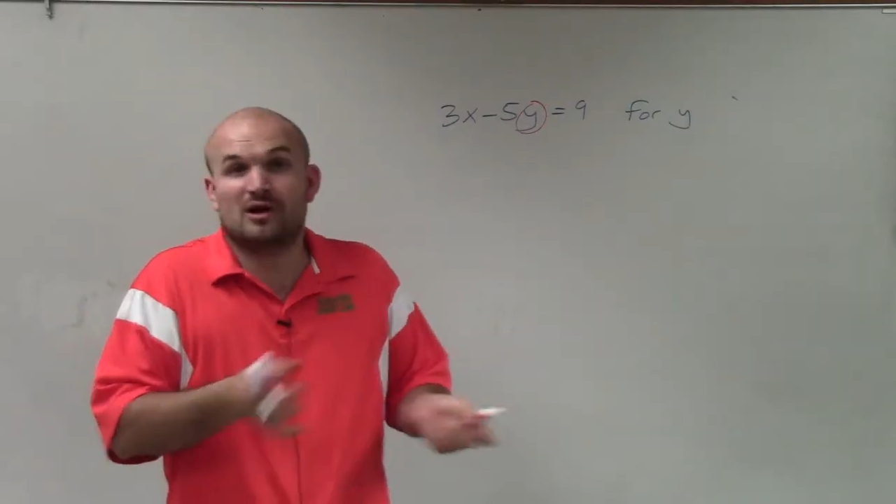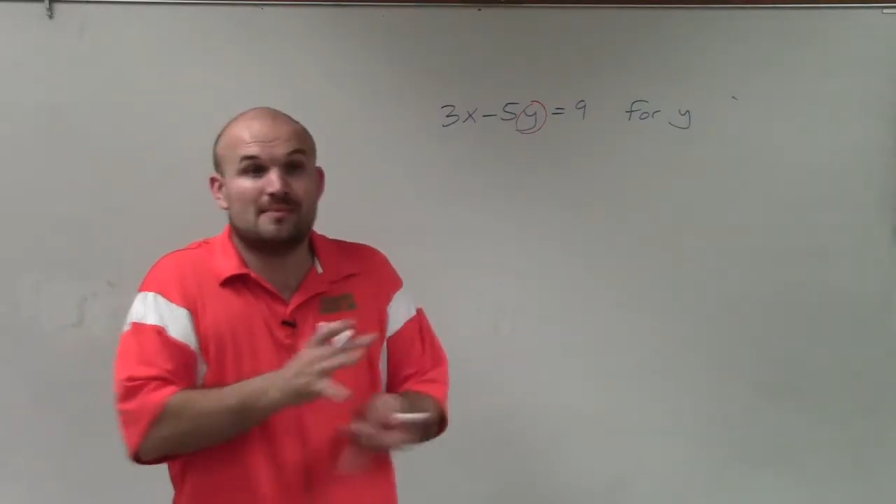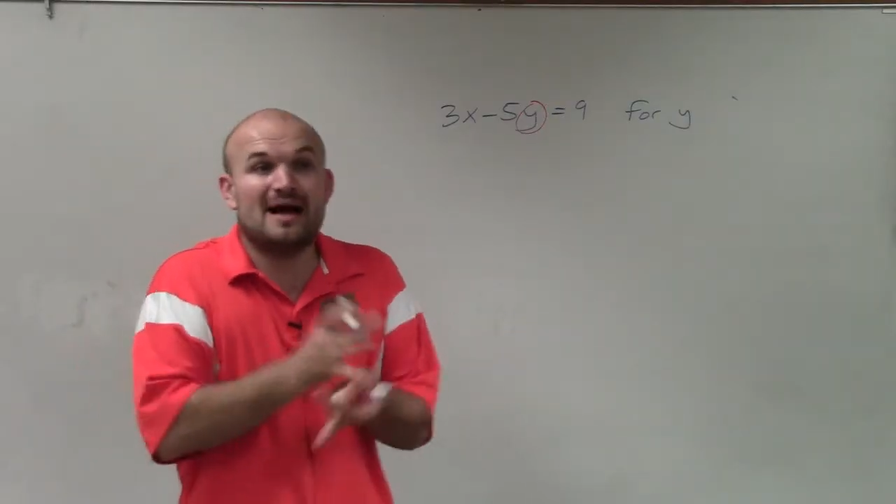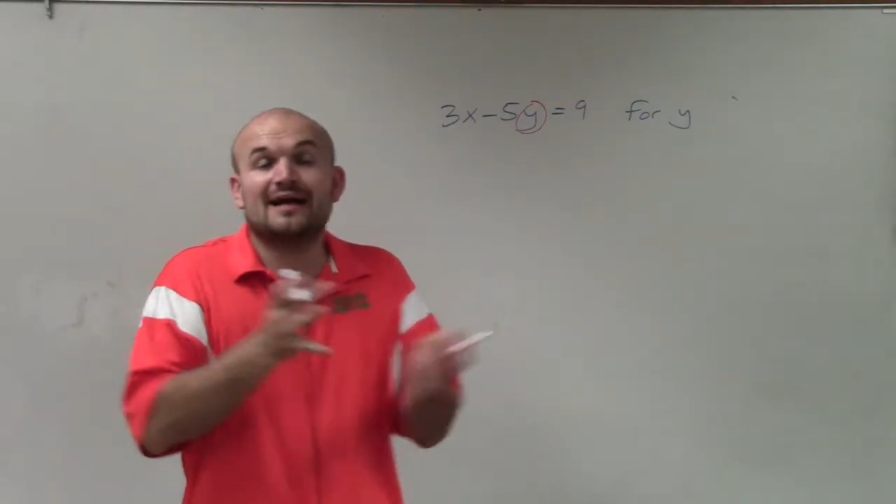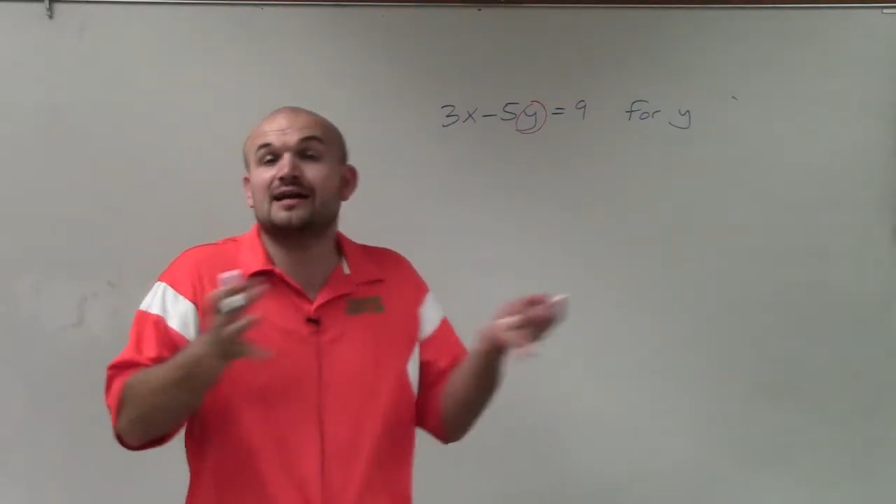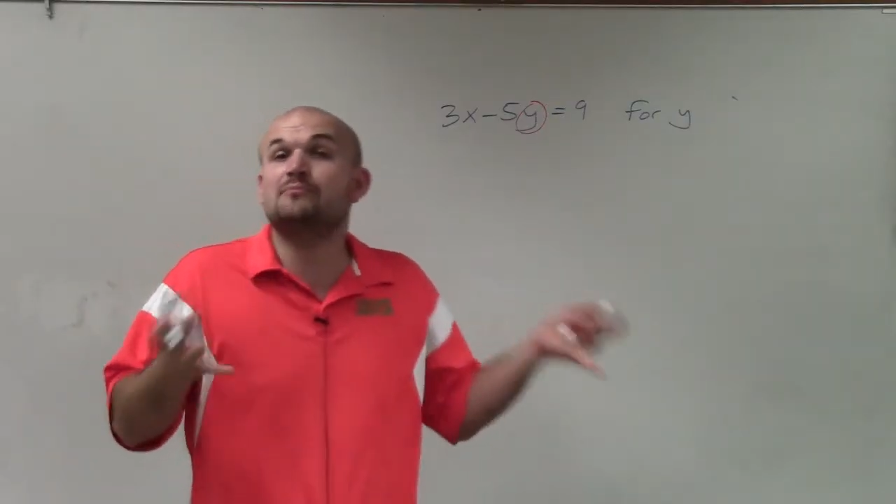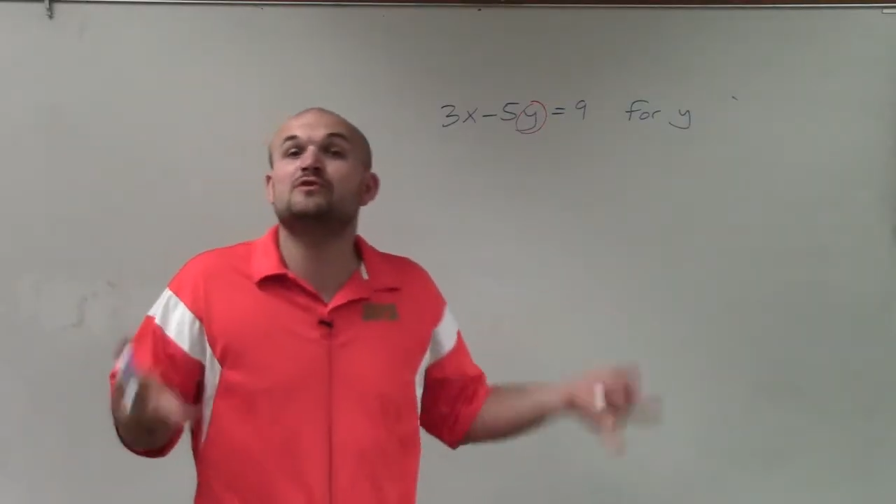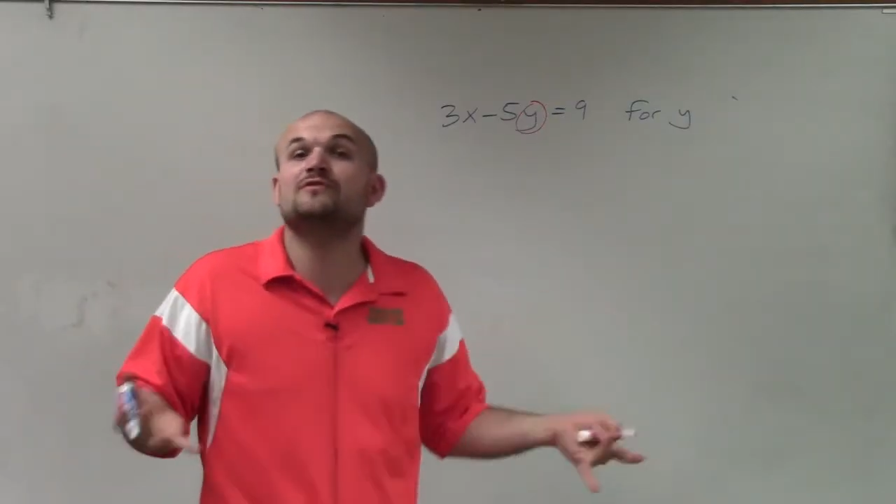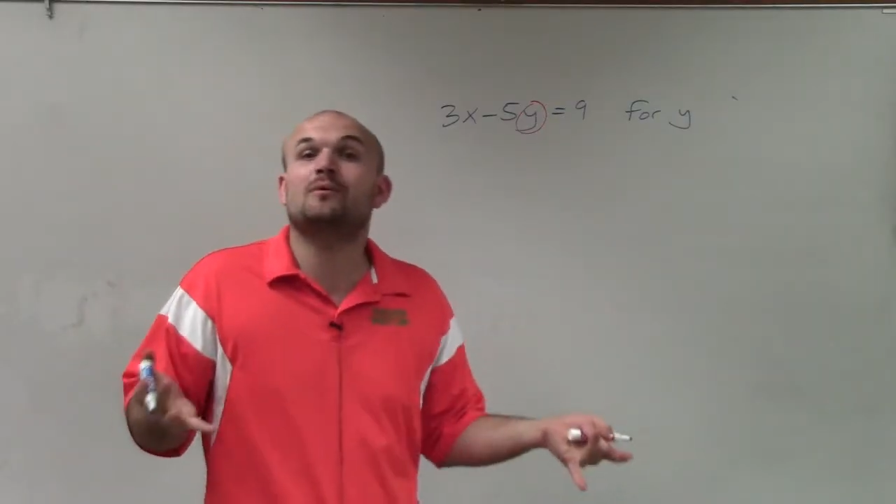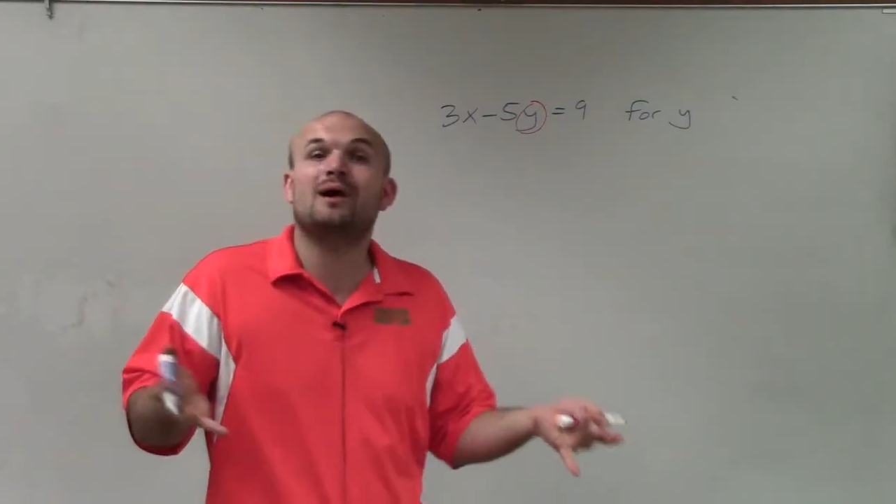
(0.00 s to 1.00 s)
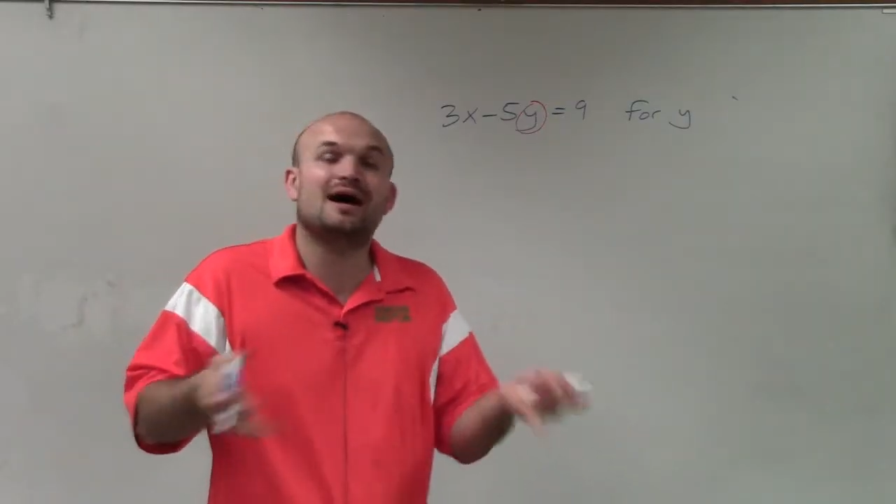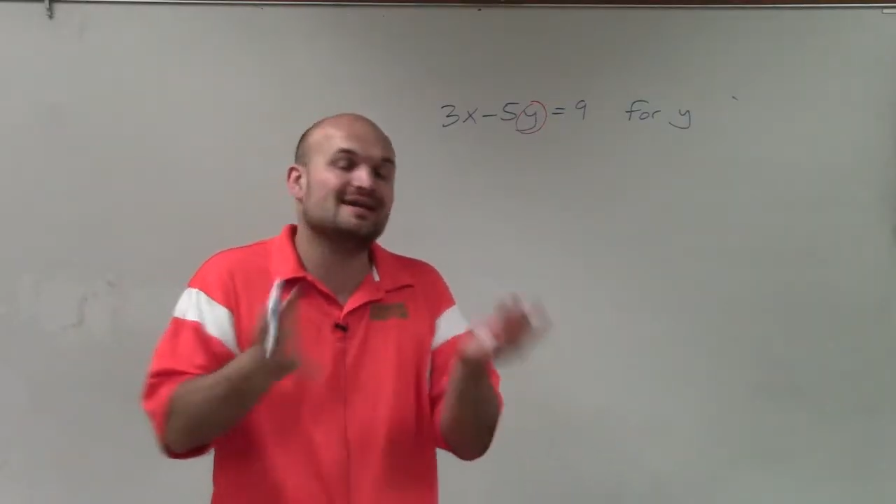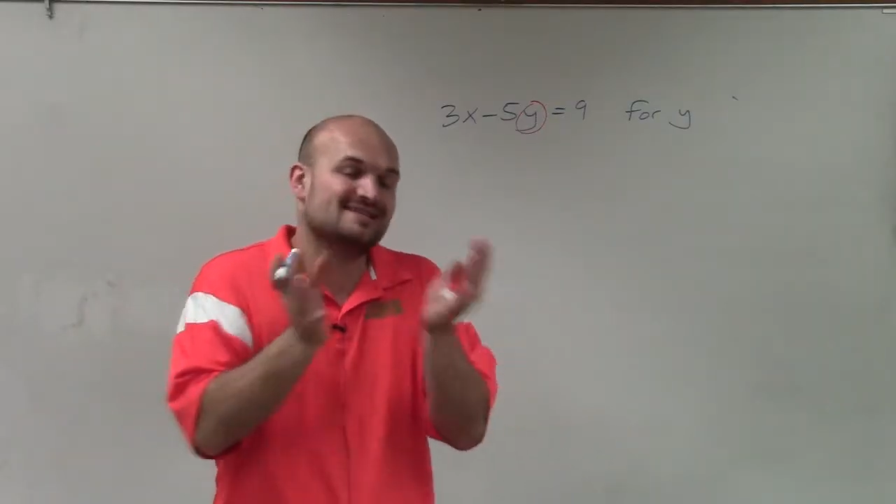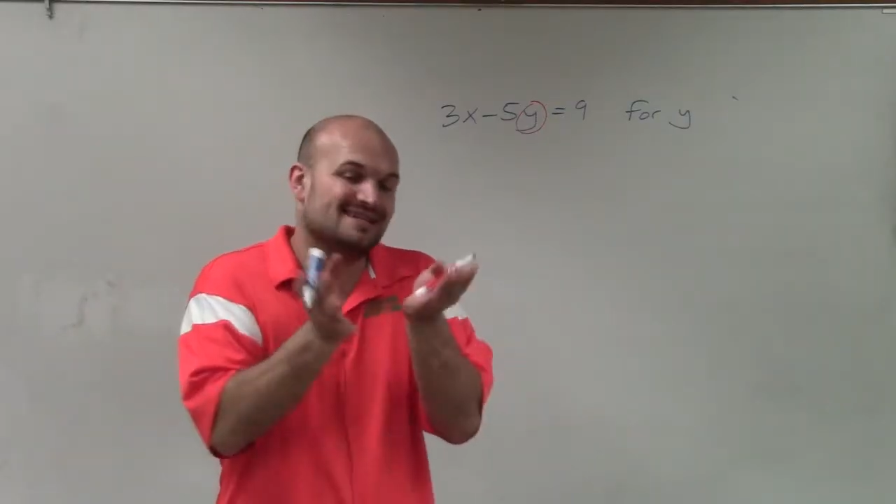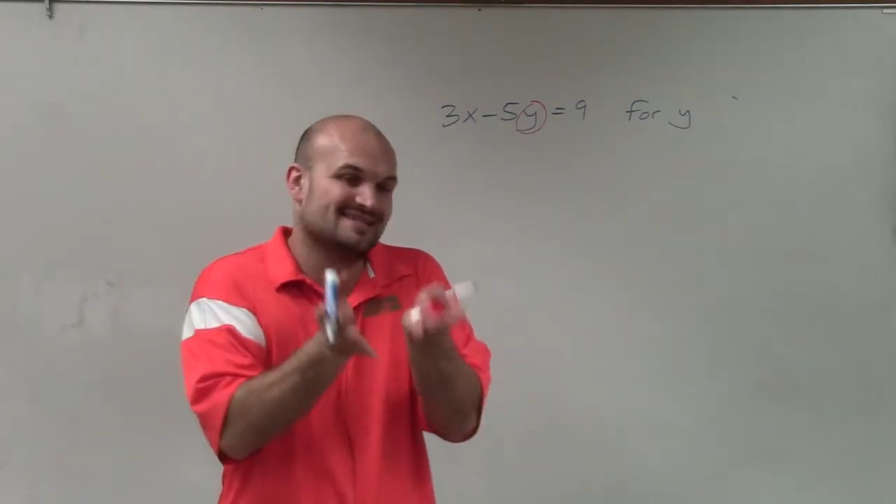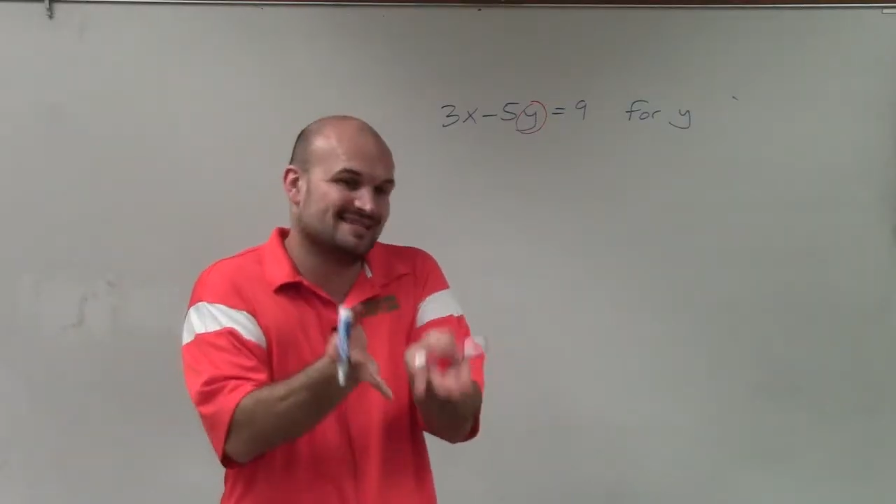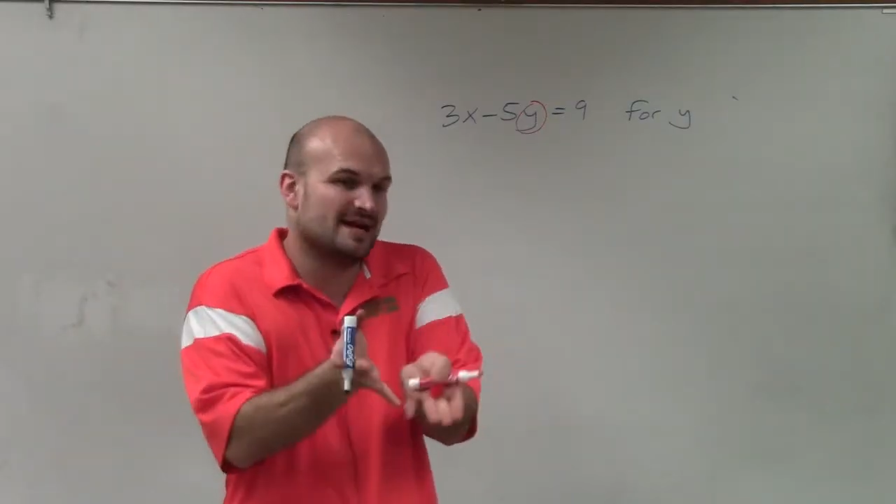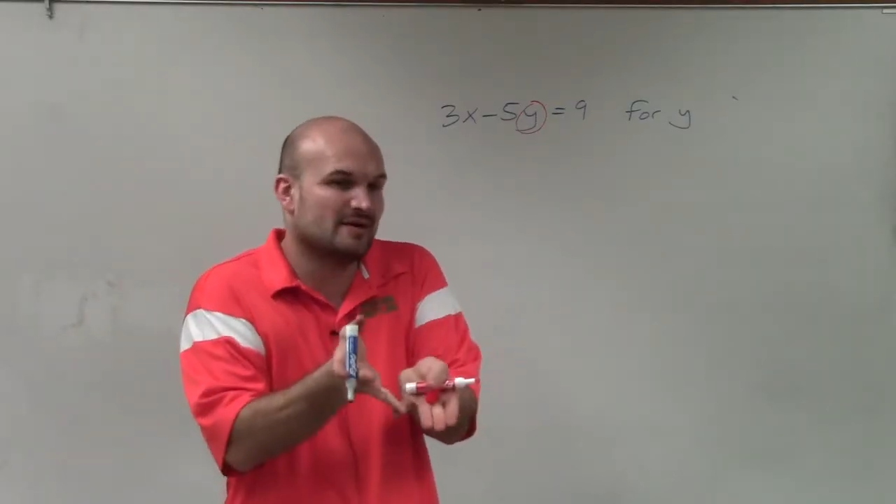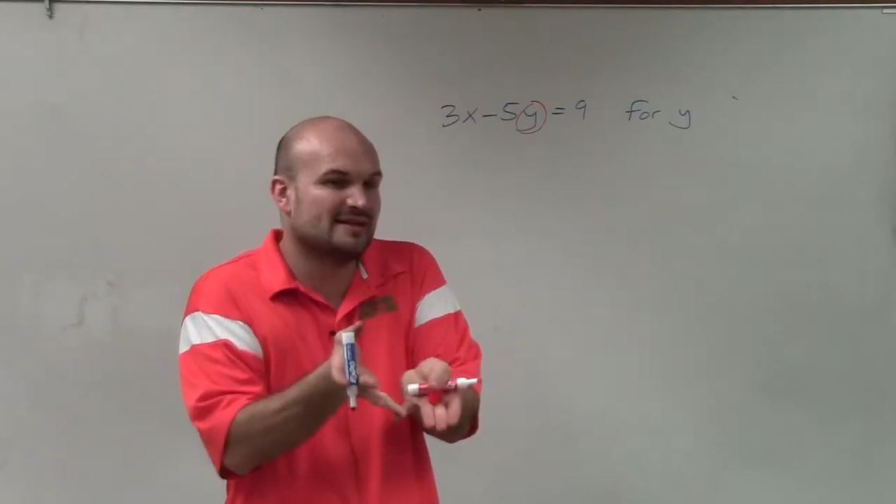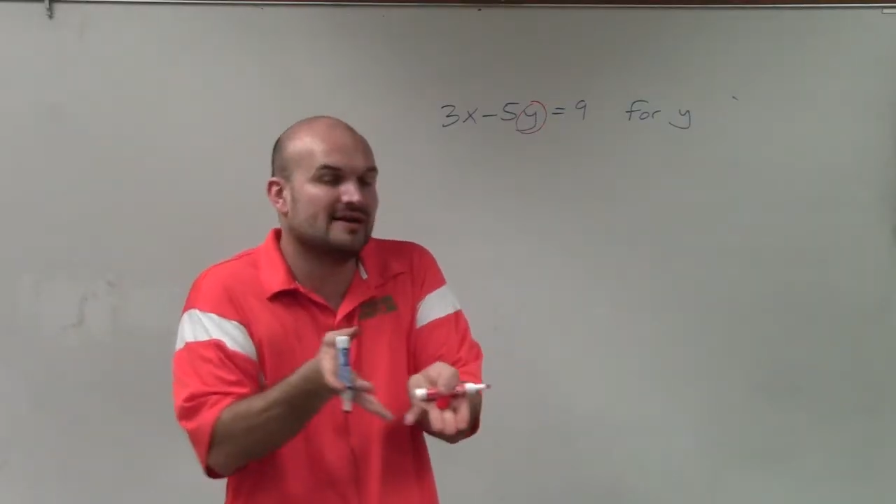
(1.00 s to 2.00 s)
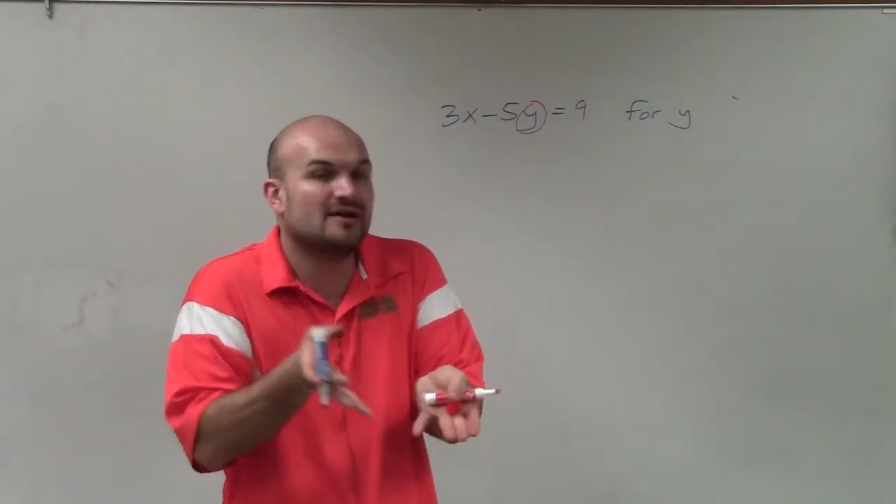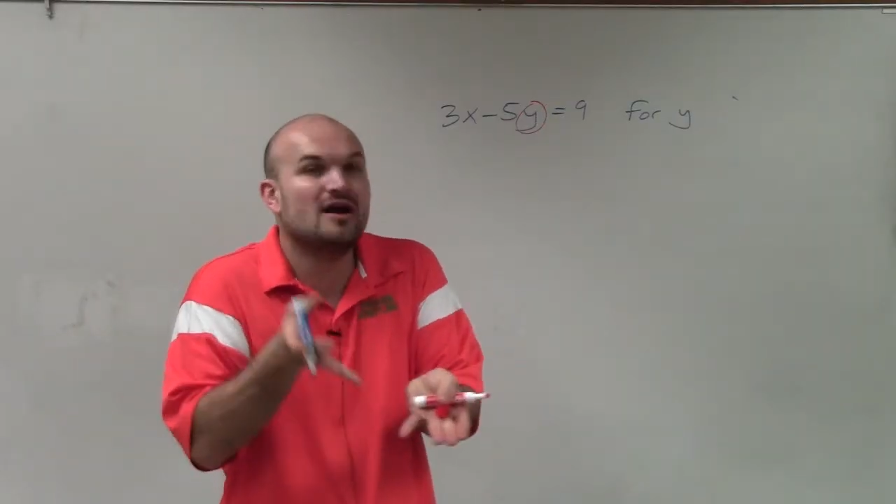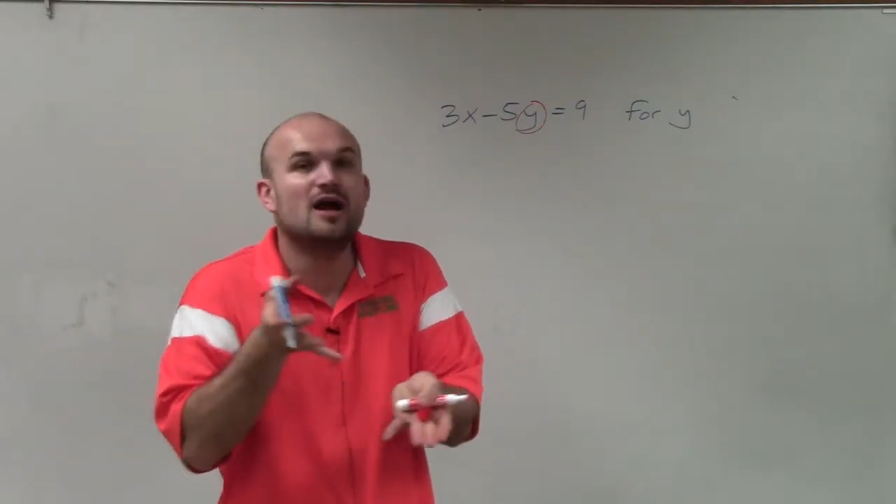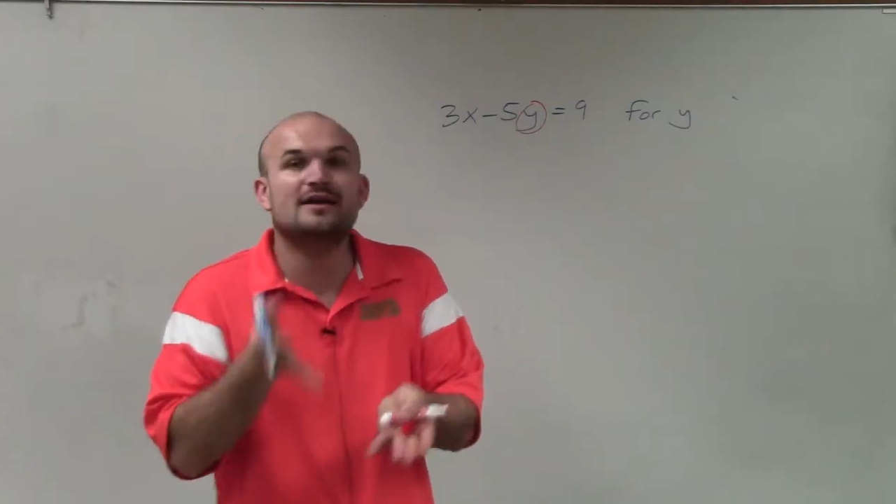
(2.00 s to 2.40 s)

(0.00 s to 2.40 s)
I'm not going to move the y. It's going to stay right there.